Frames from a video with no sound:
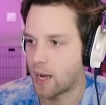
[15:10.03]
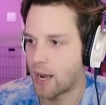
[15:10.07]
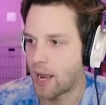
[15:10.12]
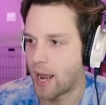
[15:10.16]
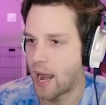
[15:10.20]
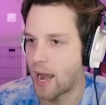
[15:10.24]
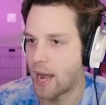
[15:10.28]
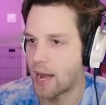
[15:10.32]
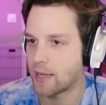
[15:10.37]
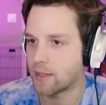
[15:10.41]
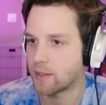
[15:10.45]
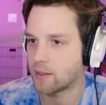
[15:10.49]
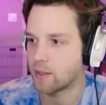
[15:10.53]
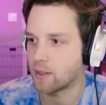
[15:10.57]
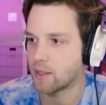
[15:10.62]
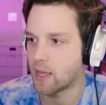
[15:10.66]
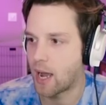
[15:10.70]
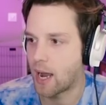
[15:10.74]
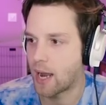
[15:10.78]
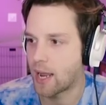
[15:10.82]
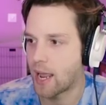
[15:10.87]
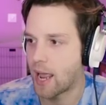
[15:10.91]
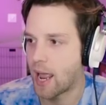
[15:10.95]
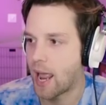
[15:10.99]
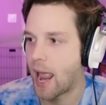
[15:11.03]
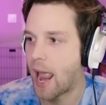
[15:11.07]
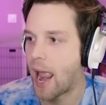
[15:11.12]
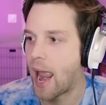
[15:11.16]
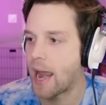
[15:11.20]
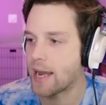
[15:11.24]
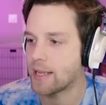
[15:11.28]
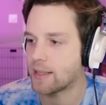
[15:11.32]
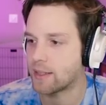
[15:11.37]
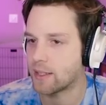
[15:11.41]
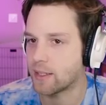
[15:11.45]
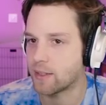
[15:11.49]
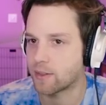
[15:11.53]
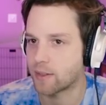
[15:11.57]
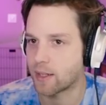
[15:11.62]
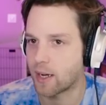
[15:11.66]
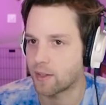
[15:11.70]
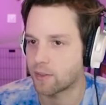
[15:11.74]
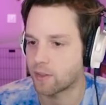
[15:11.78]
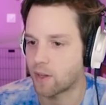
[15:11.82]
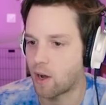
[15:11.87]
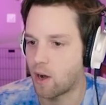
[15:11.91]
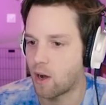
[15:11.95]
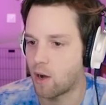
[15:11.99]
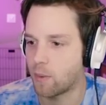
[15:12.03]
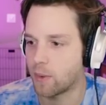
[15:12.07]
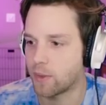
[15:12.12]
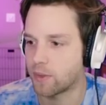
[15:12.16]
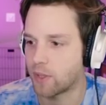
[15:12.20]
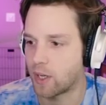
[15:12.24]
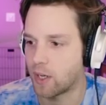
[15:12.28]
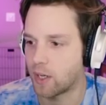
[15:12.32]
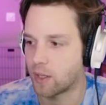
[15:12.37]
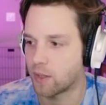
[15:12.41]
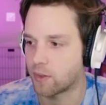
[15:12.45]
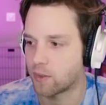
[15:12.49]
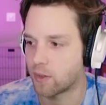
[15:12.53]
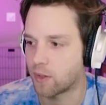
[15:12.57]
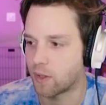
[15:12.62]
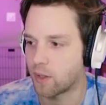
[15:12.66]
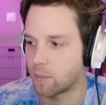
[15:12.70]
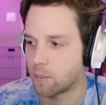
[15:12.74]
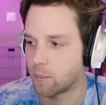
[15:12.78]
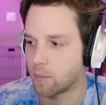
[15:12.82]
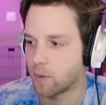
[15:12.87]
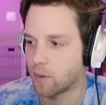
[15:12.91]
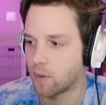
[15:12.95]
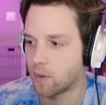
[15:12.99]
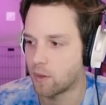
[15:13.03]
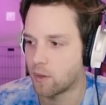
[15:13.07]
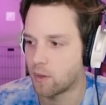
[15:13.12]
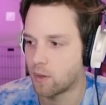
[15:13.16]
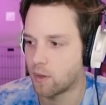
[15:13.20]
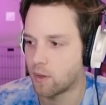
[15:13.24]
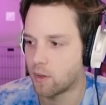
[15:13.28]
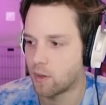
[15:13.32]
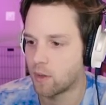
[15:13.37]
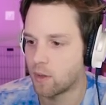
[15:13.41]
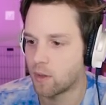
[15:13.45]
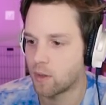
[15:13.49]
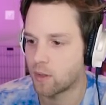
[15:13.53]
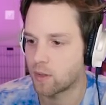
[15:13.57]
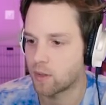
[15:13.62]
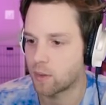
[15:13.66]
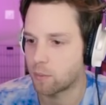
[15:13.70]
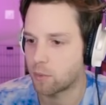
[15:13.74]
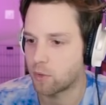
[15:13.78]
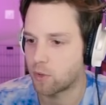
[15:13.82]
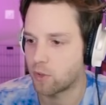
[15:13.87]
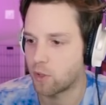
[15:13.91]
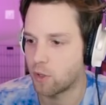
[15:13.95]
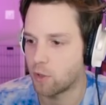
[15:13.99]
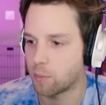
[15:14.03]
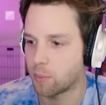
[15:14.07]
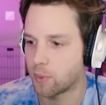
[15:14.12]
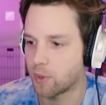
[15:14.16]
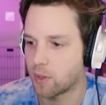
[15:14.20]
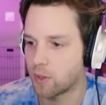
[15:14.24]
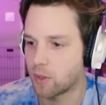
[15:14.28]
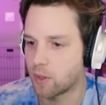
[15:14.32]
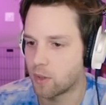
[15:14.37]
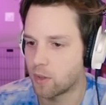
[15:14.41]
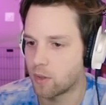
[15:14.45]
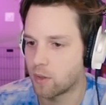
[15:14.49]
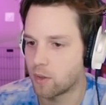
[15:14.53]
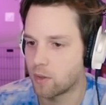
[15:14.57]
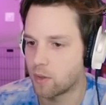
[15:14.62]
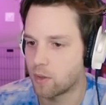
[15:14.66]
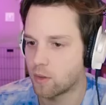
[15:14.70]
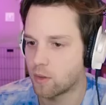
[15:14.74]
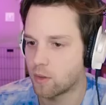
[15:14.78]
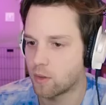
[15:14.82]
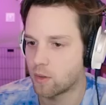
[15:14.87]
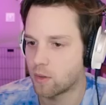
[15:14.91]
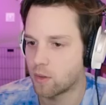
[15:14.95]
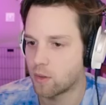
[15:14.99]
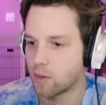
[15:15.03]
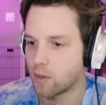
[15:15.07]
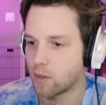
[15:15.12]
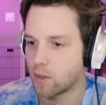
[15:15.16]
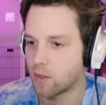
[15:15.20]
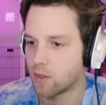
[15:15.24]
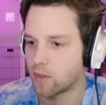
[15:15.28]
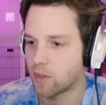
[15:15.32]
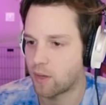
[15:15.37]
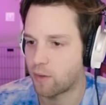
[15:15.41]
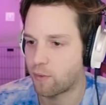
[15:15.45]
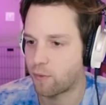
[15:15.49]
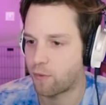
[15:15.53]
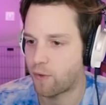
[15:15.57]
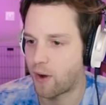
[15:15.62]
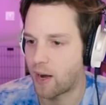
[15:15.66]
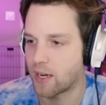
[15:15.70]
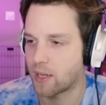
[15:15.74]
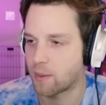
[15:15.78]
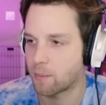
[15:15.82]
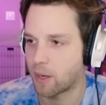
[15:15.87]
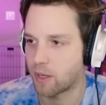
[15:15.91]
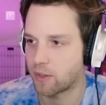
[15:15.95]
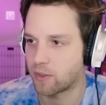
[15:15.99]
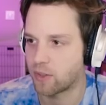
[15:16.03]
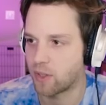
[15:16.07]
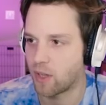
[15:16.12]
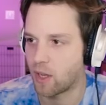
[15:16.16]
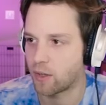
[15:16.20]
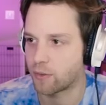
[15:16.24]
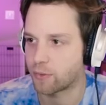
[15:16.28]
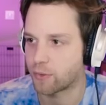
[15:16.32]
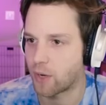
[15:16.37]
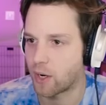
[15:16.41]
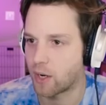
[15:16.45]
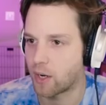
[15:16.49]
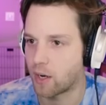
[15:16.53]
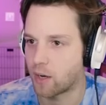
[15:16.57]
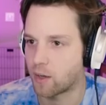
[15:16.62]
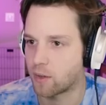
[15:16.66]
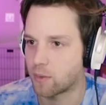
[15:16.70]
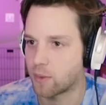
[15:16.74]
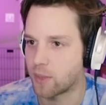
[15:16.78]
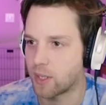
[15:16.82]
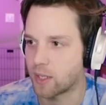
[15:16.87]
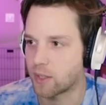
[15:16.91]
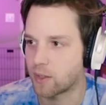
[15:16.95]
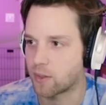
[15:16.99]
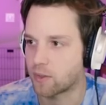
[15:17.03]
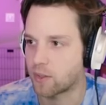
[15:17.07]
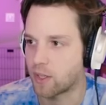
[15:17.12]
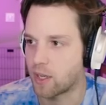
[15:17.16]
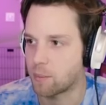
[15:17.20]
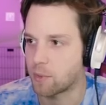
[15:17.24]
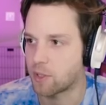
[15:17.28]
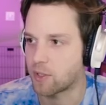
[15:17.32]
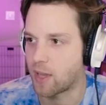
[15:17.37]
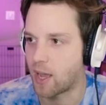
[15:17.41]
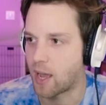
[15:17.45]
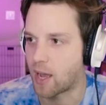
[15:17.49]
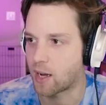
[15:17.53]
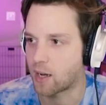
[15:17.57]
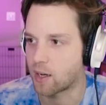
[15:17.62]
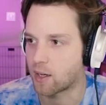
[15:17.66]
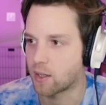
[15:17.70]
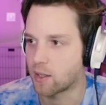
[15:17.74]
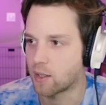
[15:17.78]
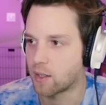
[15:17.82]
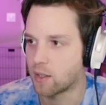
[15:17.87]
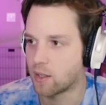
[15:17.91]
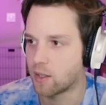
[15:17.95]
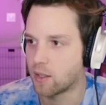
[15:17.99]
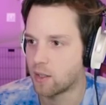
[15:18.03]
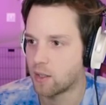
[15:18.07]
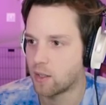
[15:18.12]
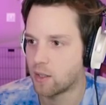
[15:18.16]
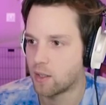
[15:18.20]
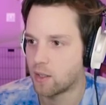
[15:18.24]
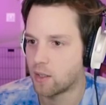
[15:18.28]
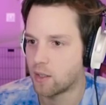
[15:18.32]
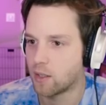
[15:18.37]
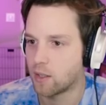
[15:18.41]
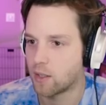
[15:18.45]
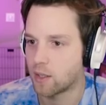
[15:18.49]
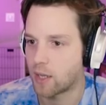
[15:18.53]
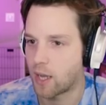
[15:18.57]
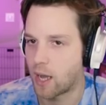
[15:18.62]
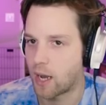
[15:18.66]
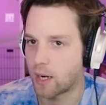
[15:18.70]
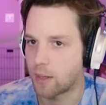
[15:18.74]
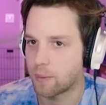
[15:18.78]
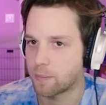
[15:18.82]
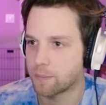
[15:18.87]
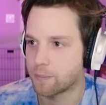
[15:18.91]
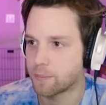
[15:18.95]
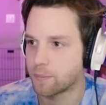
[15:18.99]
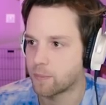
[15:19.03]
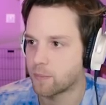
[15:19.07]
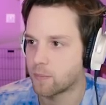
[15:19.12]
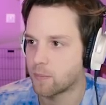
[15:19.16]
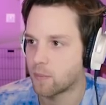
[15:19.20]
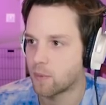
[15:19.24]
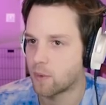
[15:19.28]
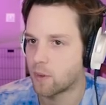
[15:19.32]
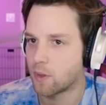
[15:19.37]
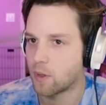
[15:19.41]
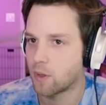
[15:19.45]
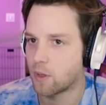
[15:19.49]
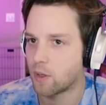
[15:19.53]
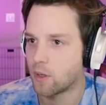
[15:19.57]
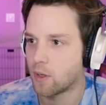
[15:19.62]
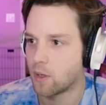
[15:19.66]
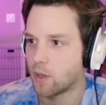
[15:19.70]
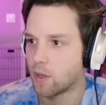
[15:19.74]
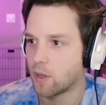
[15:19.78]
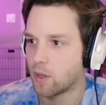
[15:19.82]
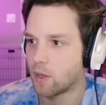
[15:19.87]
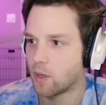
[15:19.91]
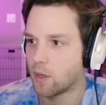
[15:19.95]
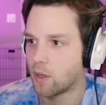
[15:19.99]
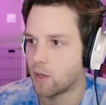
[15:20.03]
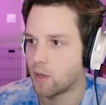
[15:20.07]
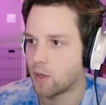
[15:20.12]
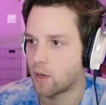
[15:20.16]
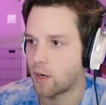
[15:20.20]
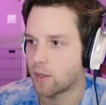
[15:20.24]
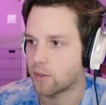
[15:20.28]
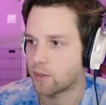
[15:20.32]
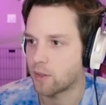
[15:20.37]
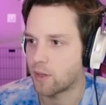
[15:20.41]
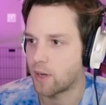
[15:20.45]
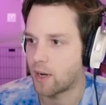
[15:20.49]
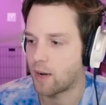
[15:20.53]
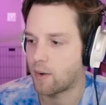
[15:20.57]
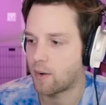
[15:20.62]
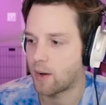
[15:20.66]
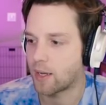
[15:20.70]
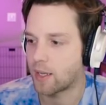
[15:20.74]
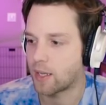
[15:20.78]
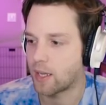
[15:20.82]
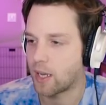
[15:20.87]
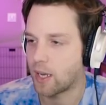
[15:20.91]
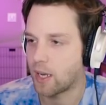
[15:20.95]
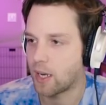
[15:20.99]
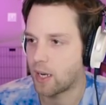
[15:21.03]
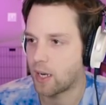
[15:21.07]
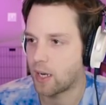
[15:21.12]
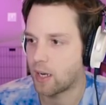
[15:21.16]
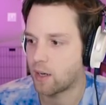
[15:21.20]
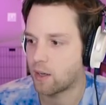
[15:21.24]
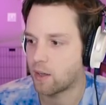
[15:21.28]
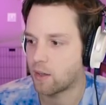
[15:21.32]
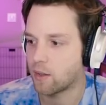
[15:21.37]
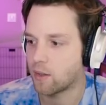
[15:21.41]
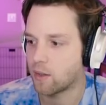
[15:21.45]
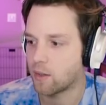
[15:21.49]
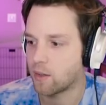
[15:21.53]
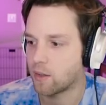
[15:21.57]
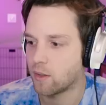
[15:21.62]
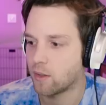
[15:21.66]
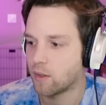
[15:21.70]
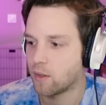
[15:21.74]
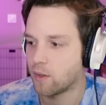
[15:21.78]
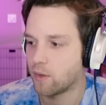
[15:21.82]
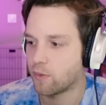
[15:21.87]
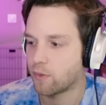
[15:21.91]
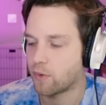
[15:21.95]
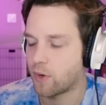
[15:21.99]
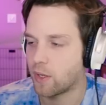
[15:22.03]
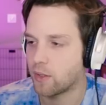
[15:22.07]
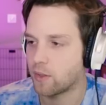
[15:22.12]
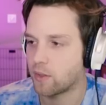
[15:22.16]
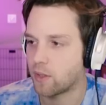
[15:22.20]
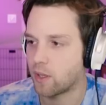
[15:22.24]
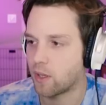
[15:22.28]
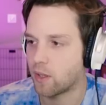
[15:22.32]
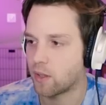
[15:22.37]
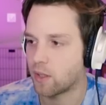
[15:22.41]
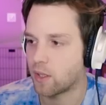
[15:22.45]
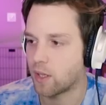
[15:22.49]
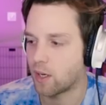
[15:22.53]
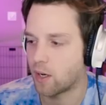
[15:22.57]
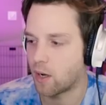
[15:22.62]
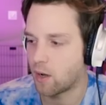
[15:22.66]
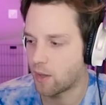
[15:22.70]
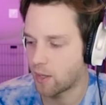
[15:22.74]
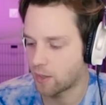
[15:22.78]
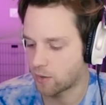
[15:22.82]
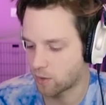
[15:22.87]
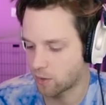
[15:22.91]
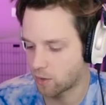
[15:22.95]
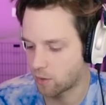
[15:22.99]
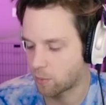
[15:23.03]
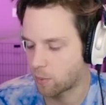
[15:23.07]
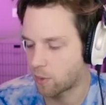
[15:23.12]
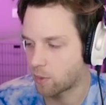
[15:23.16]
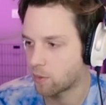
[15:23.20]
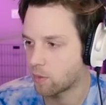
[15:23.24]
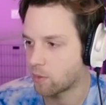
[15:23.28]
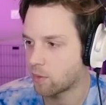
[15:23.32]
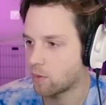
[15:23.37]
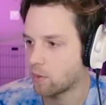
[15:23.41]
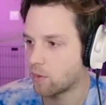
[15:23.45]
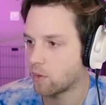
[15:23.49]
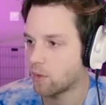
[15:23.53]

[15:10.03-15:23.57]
I hate, I hate these guys. I always take hits to them. Because I'm stupid. It's like fighting myself right now. We got the same attack. Got it. All right, so now I can't... Friends till the end. Oh, that's a good one.